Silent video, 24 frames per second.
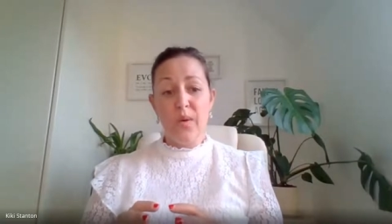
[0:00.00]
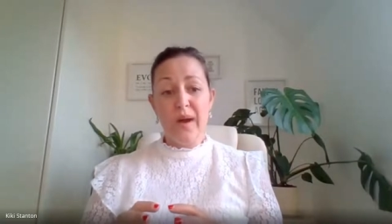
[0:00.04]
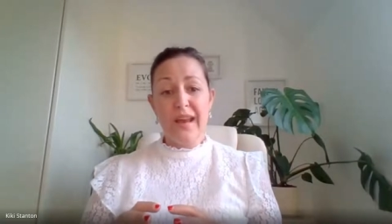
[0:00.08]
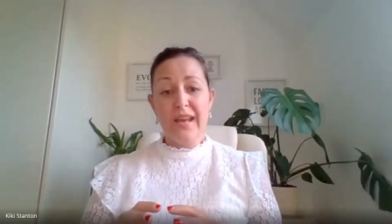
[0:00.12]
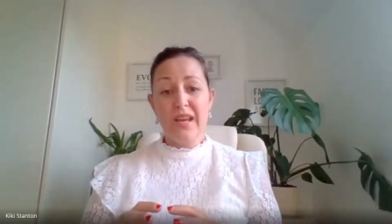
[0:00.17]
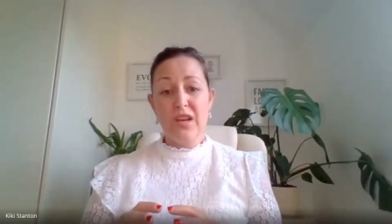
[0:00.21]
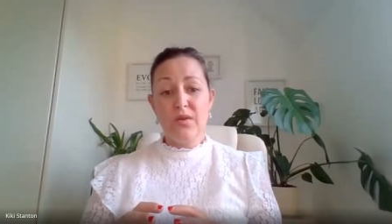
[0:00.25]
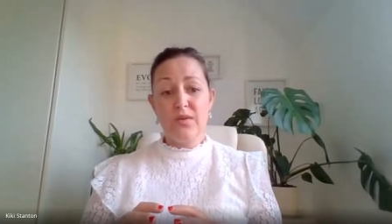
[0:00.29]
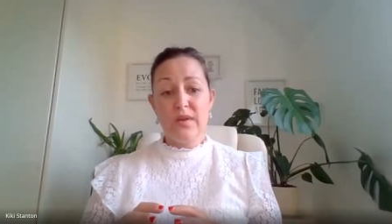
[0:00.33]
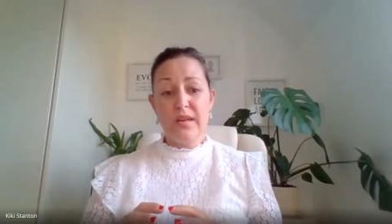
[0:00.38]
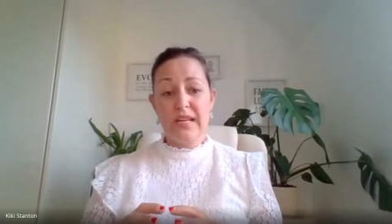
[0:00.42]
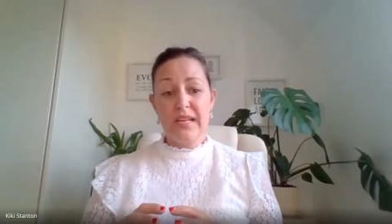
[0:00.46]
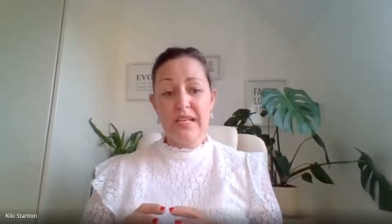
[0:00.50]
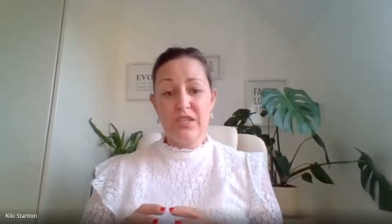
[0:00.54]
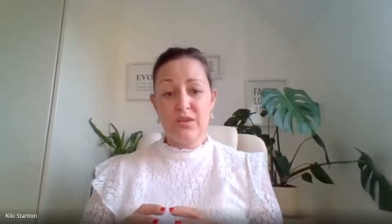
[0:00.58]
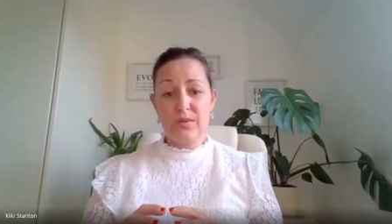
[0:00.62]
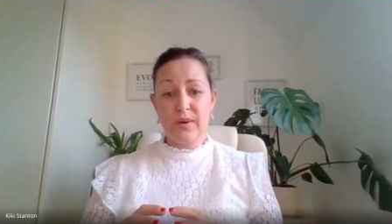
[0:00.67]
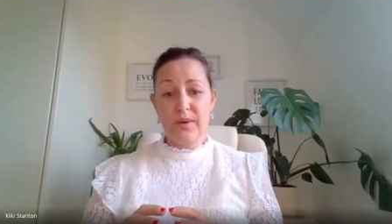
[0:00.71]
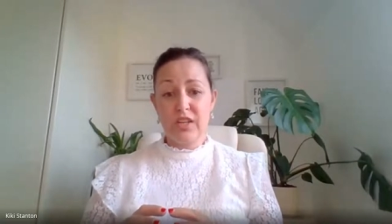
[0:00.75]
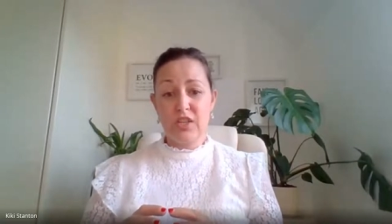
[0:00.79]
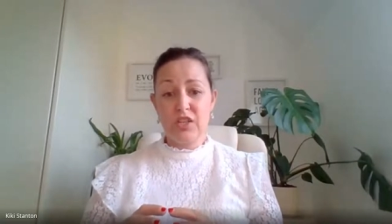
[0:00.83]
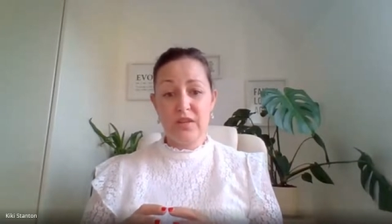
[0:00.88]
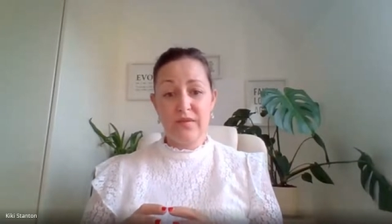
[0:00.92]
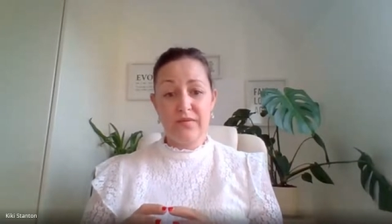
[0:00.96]
where do you need
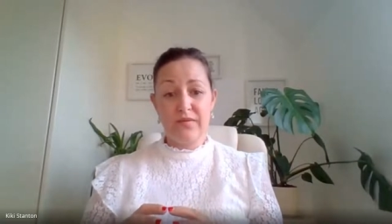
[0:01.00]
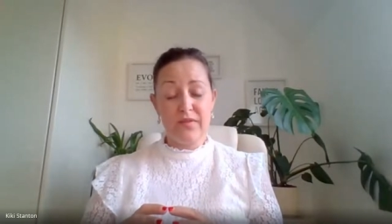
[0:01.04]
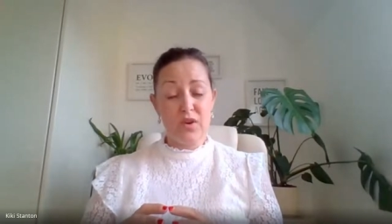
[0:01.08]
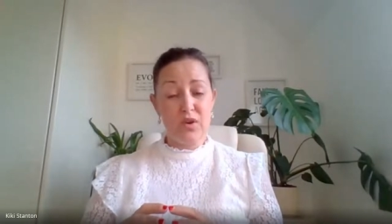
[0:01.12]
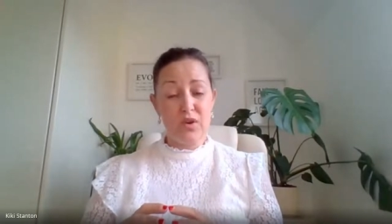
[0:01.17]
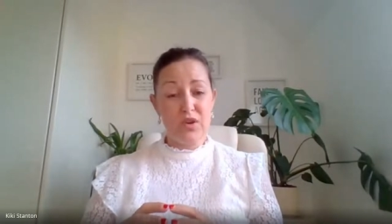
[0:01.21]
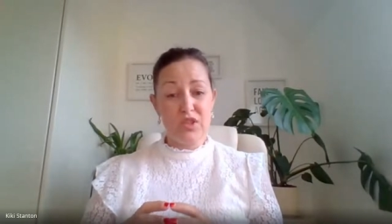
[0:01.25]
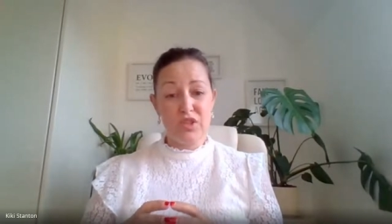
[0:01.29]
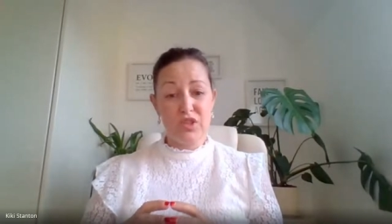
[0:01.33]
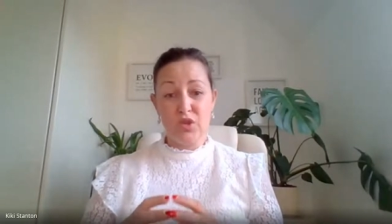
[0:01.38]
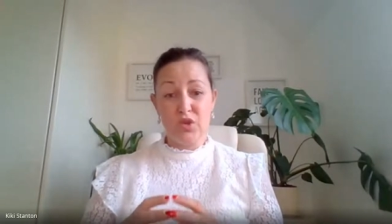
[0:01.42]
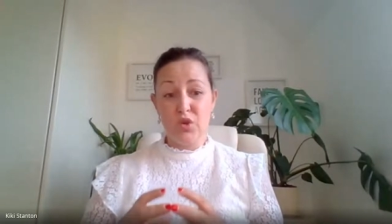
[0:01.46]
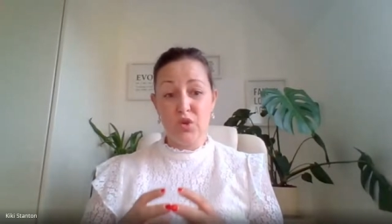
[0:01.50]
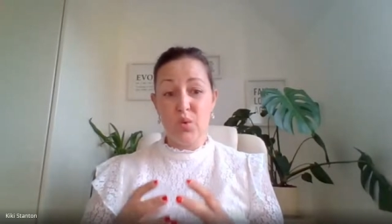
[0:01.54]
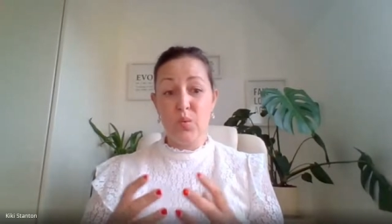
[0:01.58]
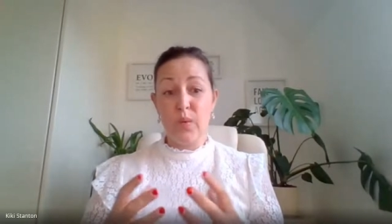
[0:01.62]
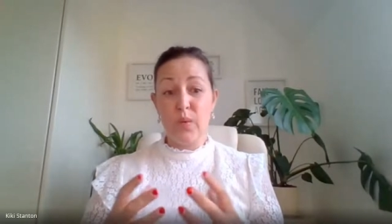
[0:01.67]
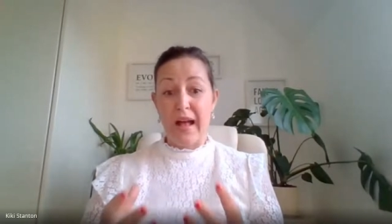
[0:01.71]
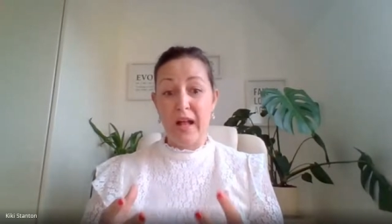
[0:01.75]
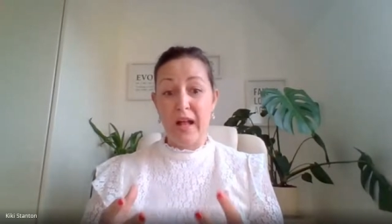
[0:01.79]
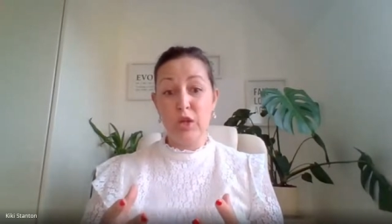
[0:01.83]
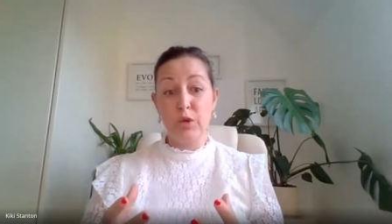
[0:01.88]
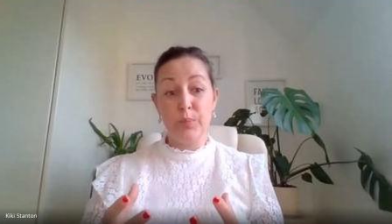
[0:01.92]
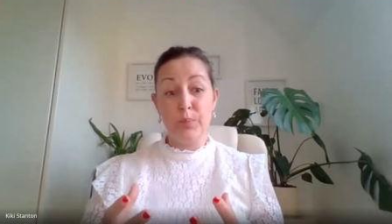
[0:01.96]
to actually focus on your
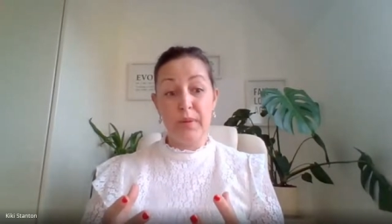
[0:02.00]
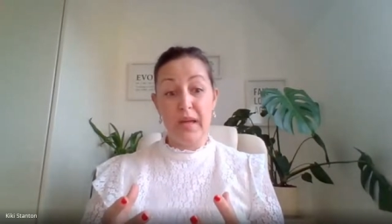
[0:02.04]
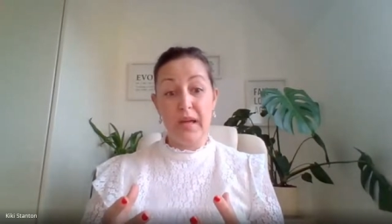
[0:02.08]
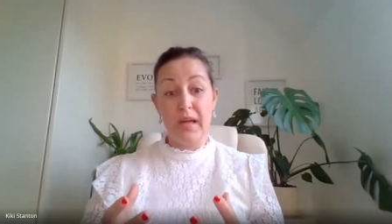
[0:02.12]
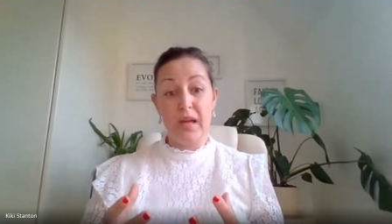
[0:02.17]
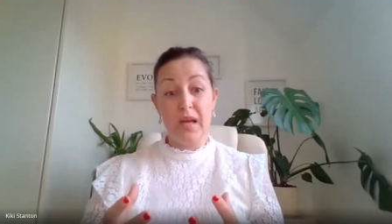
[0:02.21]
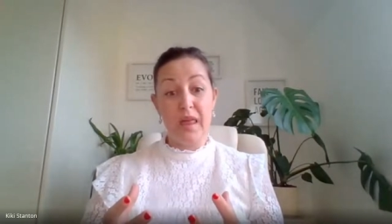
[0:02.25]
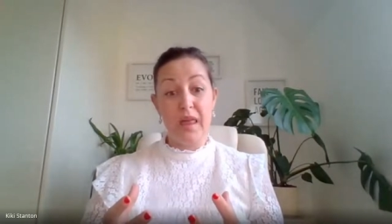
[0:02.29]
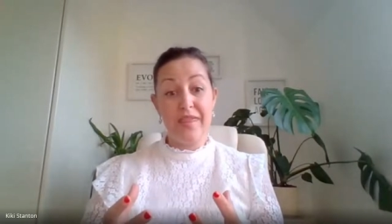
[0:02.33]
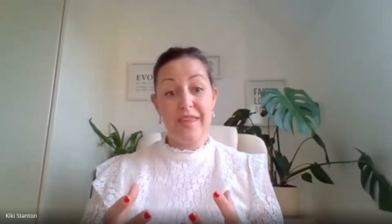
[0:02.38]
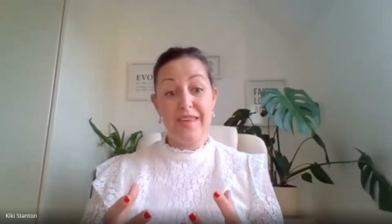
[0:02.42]
well-being.